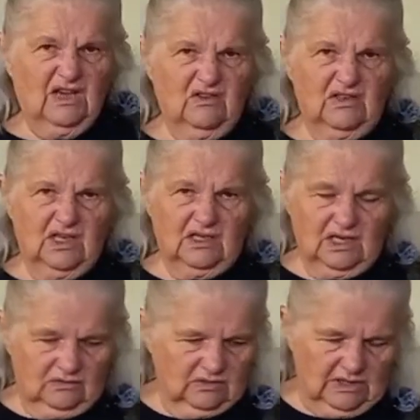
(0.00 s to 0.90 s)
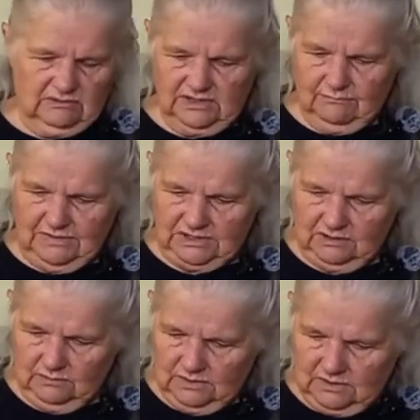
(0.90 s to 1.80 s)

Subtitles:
I got kicked out because I was a messy